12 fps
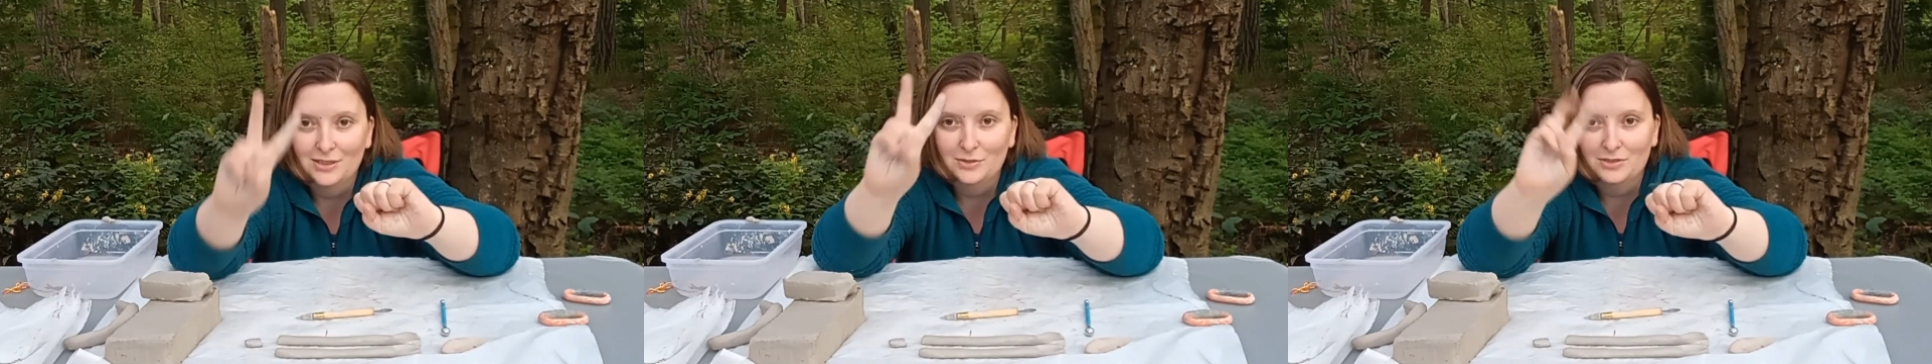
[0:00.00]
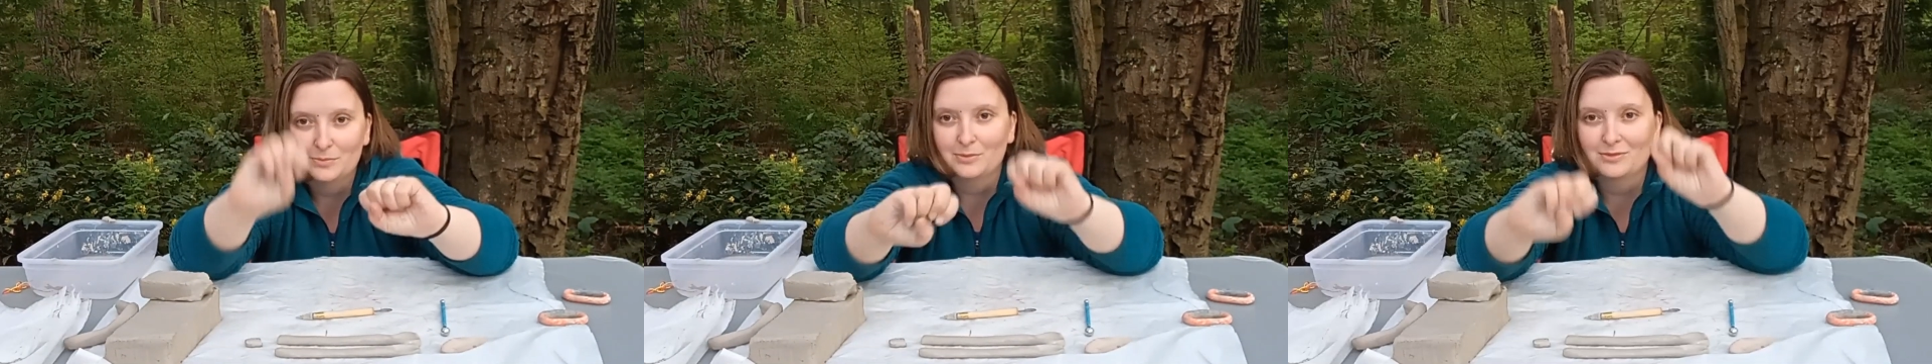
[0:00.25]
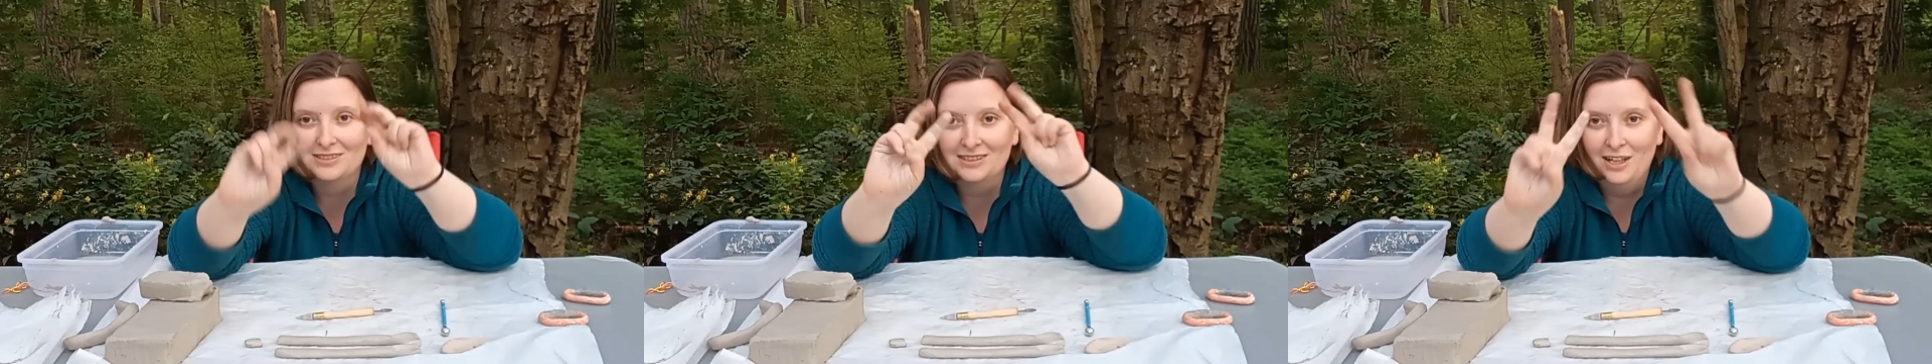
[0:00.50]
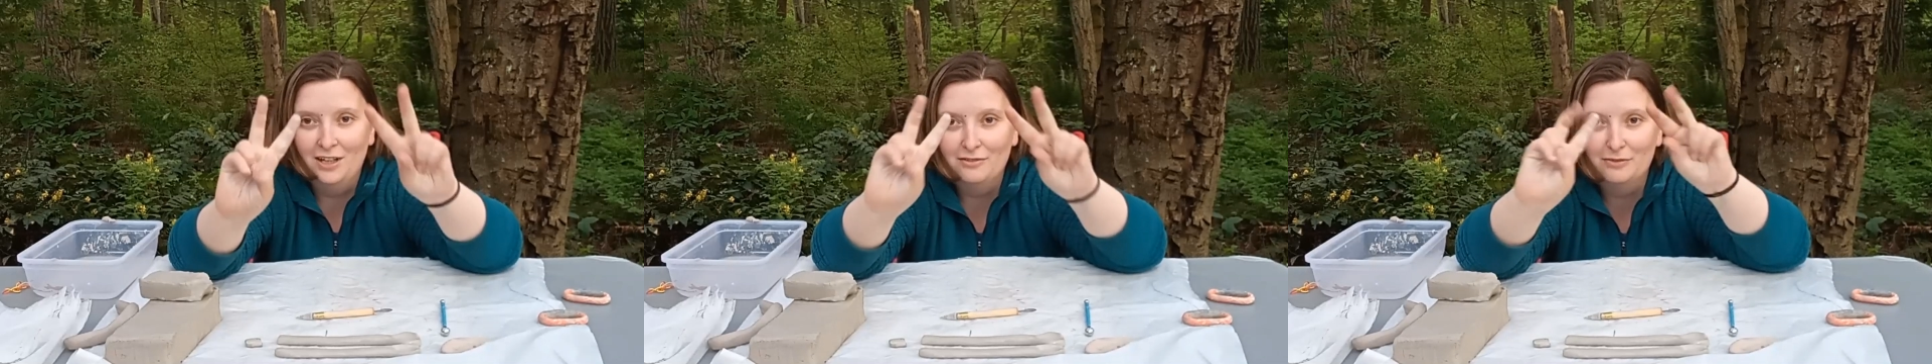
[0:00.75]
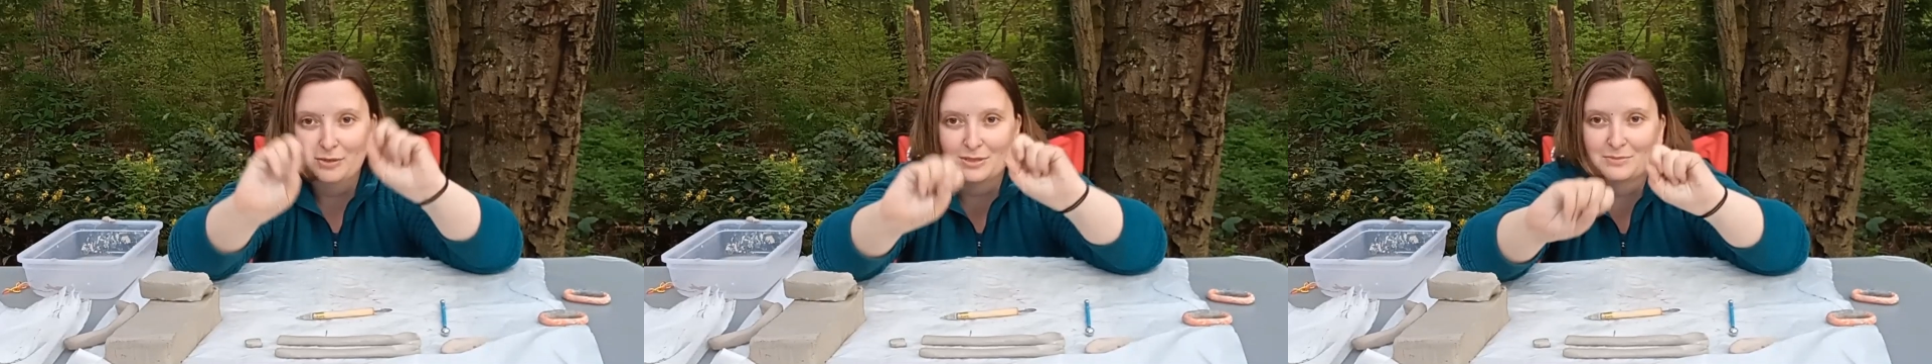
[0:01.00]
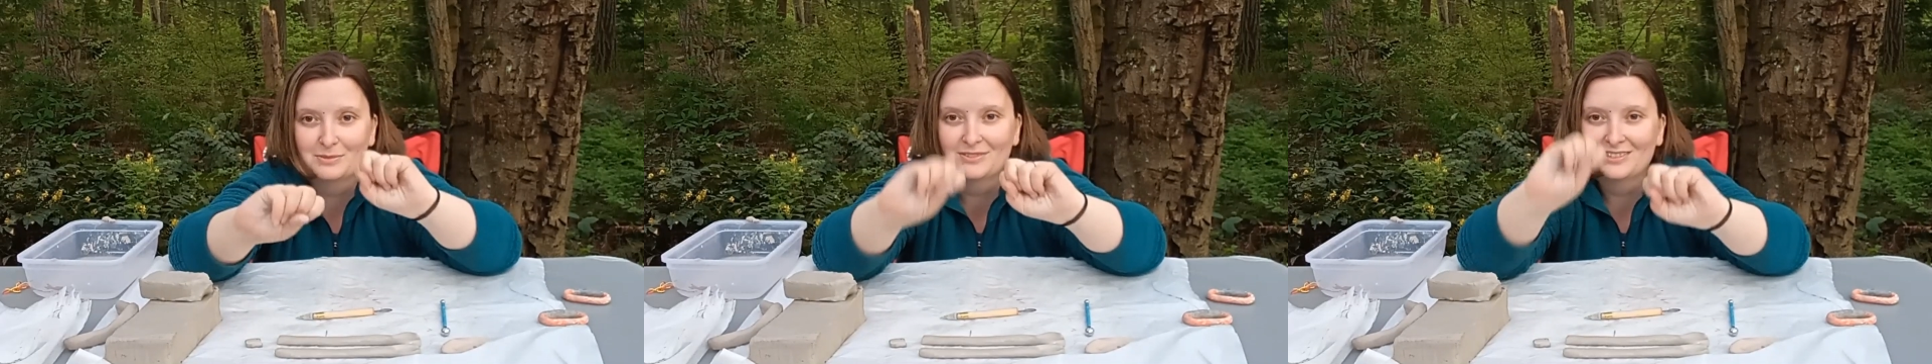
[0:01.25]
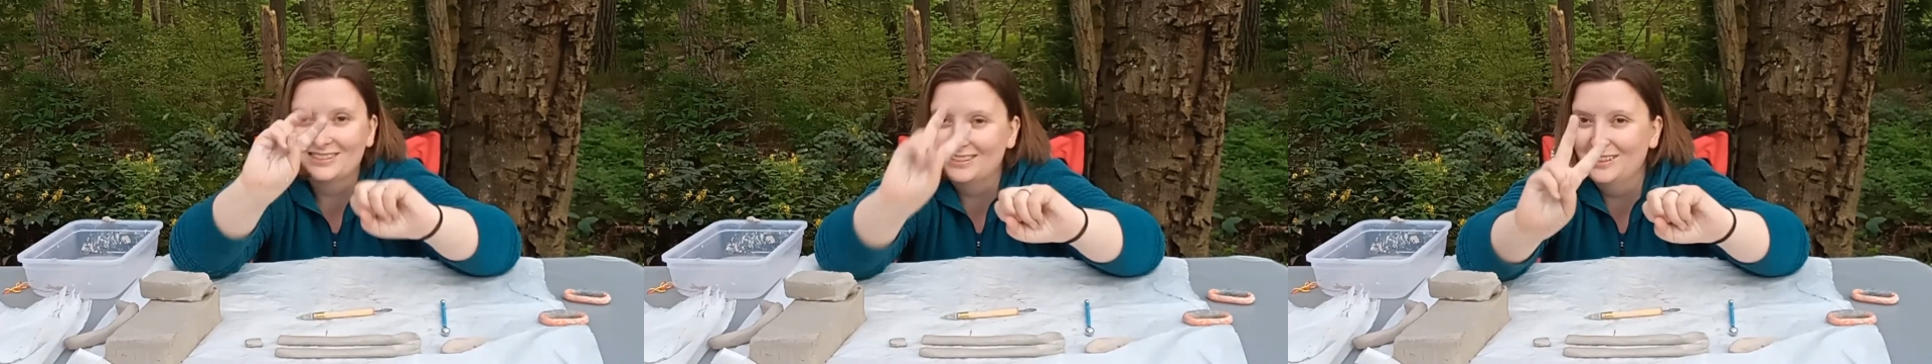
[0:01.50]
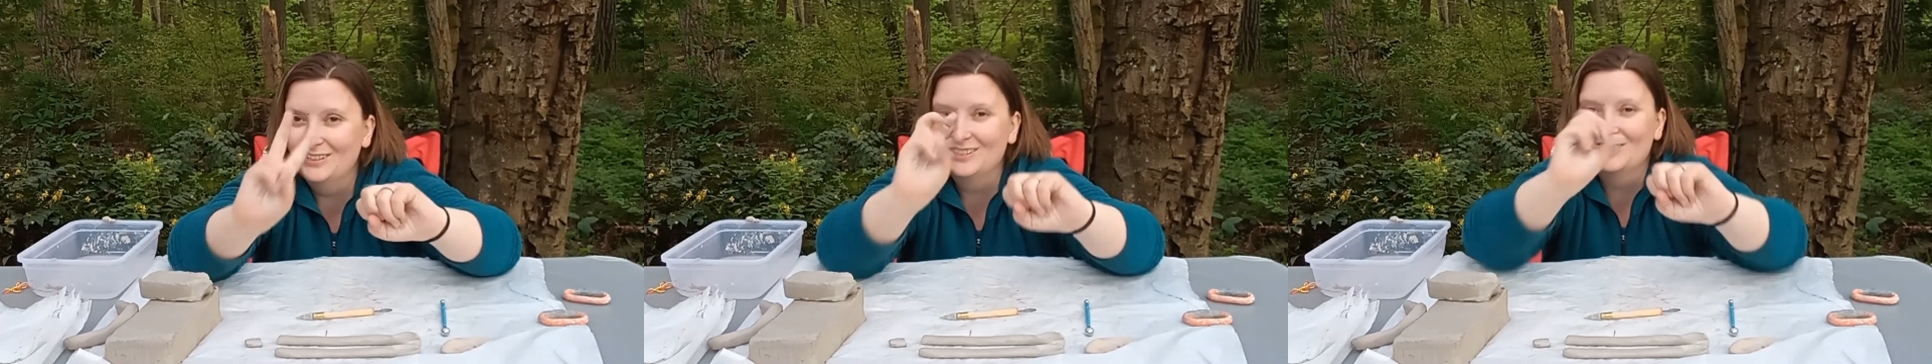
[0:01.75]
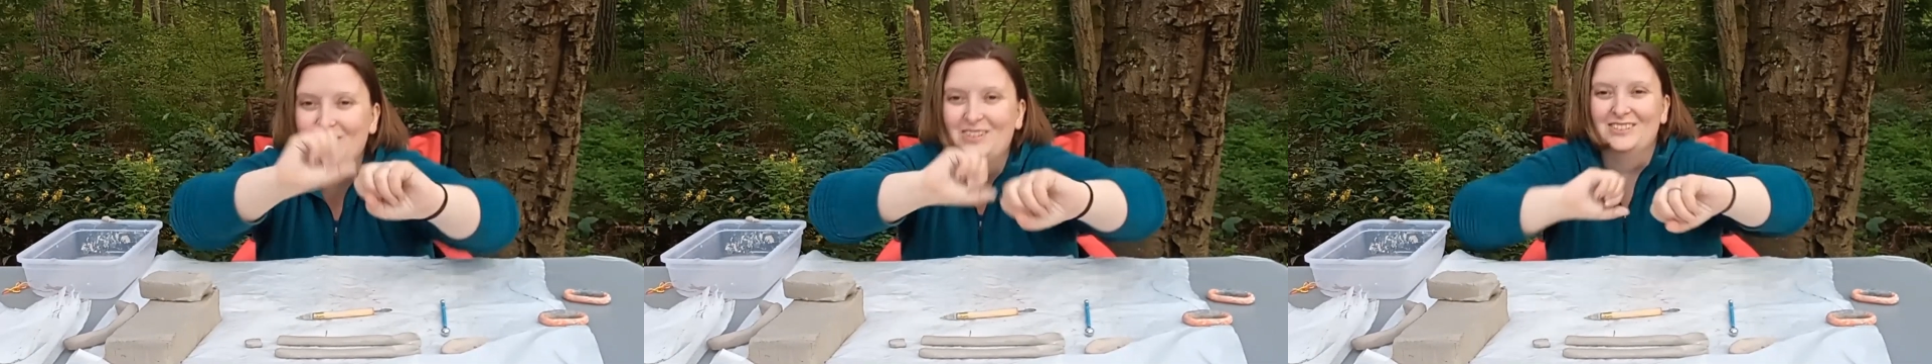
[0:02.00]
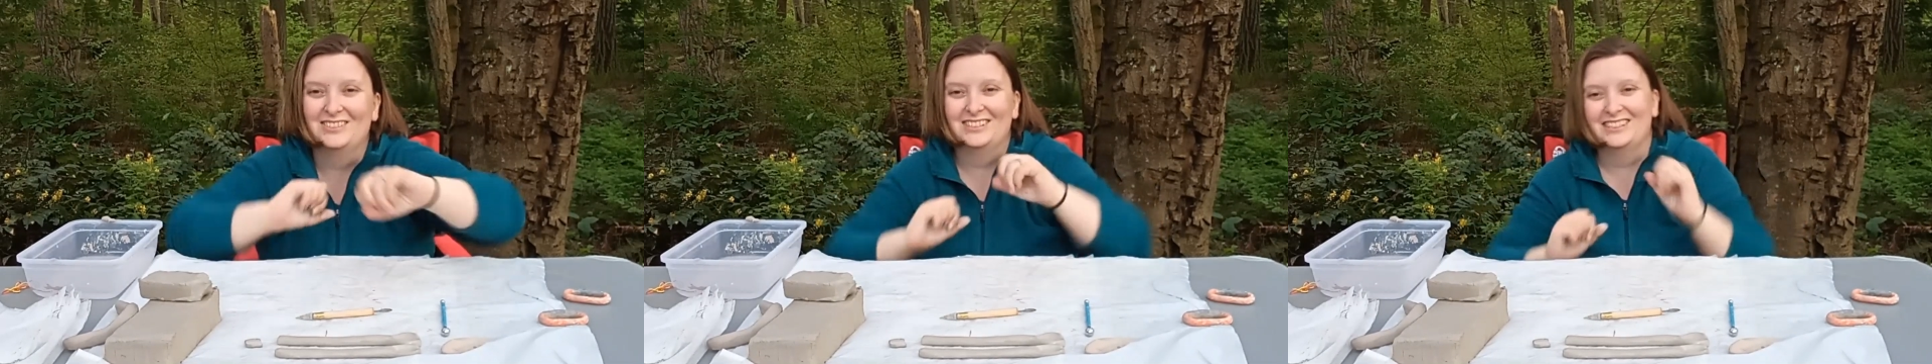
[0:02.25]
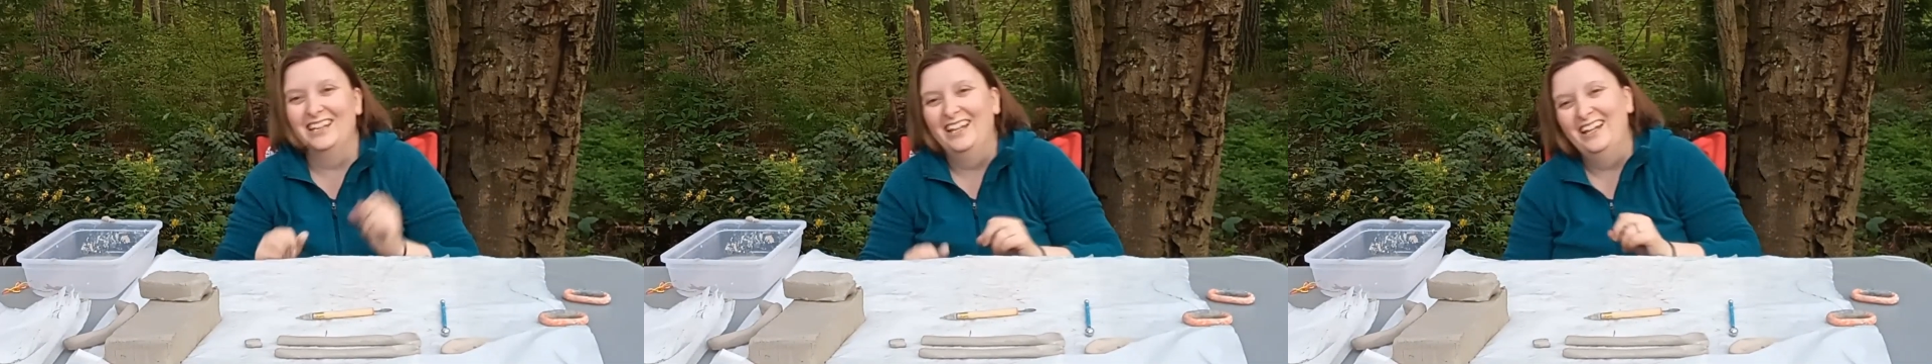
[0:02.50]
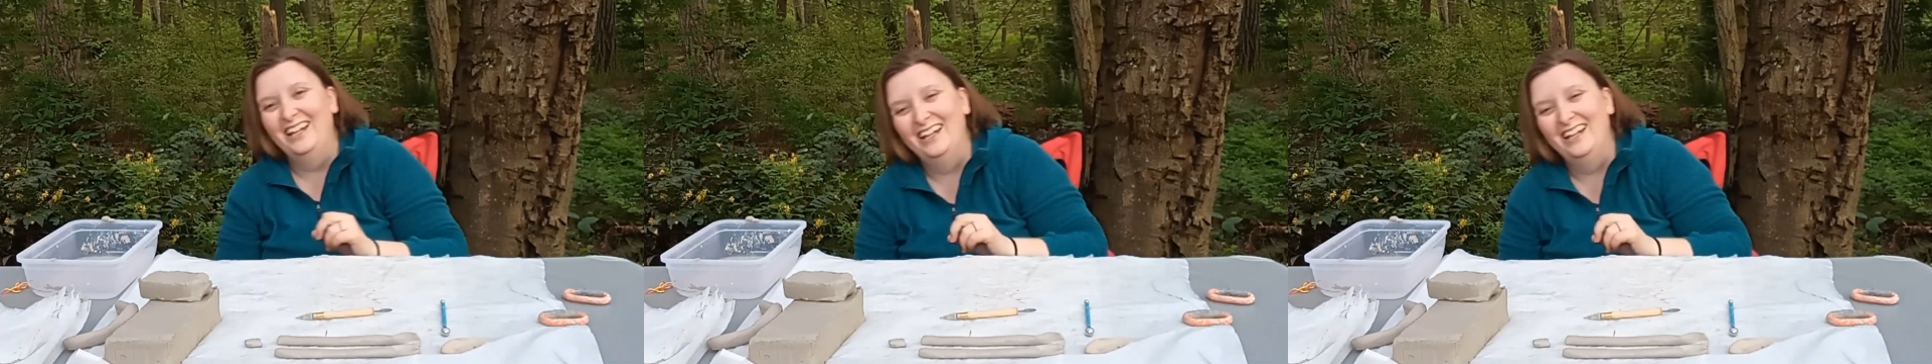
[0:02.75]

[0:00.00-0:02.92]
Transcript: 2 spoons, not 4 spoons. 2 spoons.